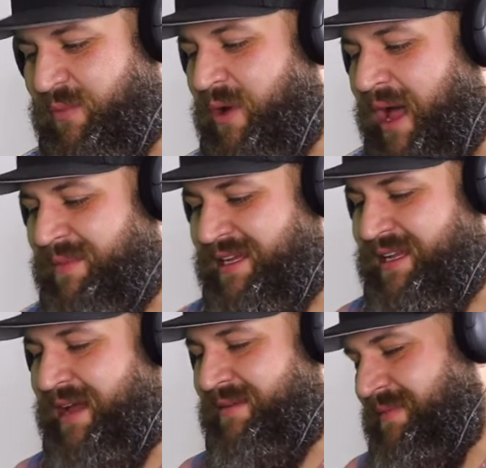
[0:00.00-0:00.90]
Well, I'm the
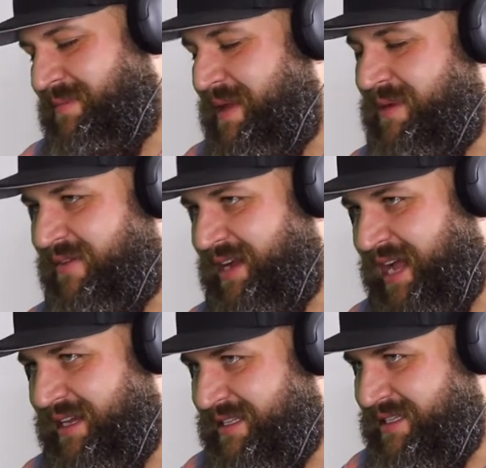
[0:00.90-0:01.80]
guy, maybe every
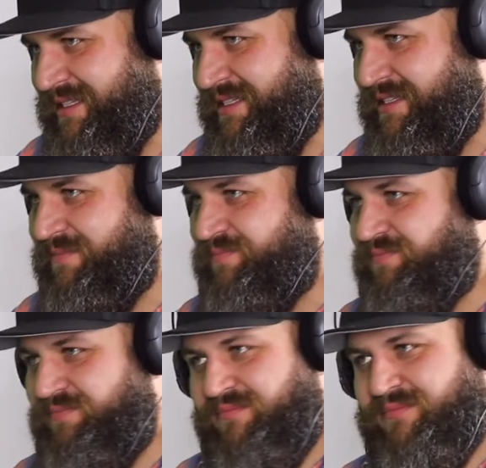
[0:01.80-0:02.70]
guy does this.
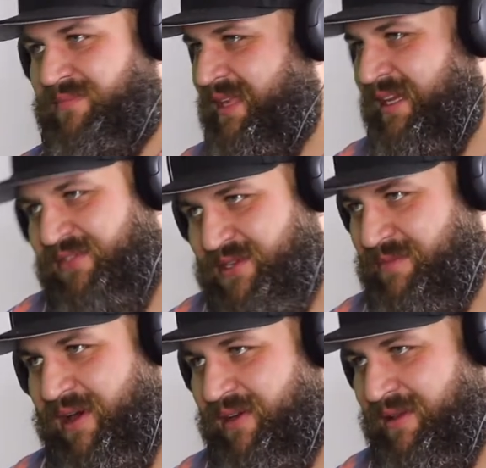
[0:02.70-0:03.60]
Yeah. If there's a
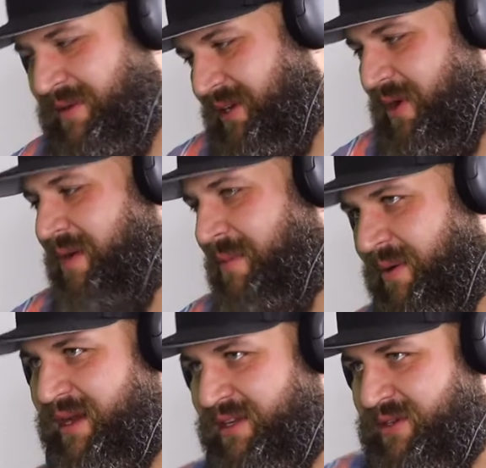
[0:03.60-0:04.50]
puddle, I'm going to go out of my
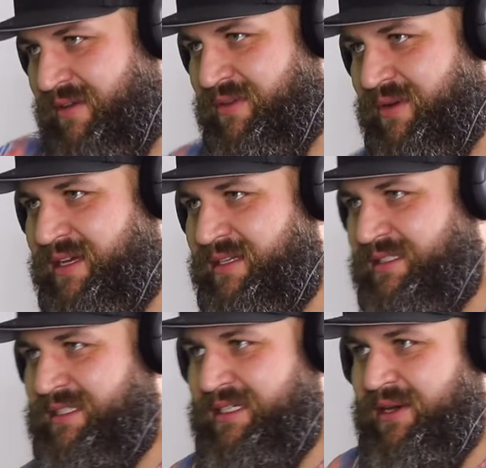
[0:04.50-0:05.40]
way to drive through it.
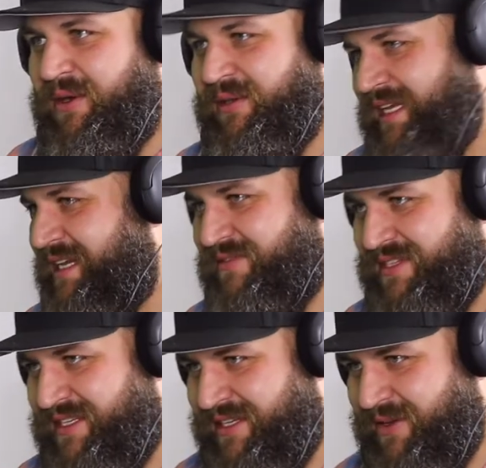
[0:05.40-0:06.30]
Oh, yeah. Or leaves,
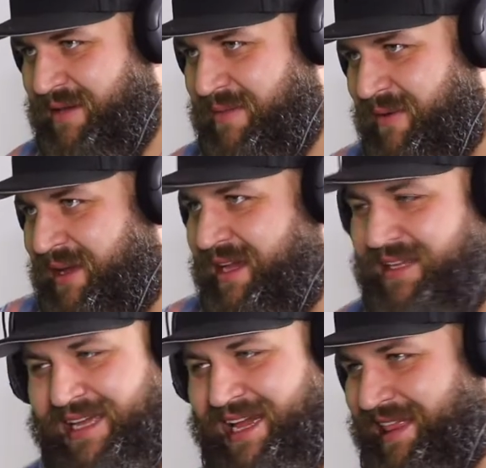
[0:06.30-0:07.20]
get the little, go out of my way.
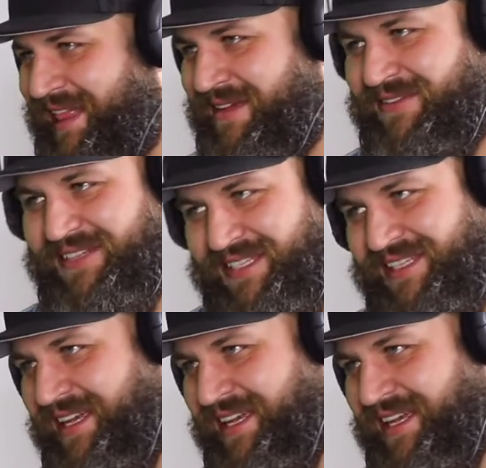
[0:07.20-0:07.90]
Yeah, I love it.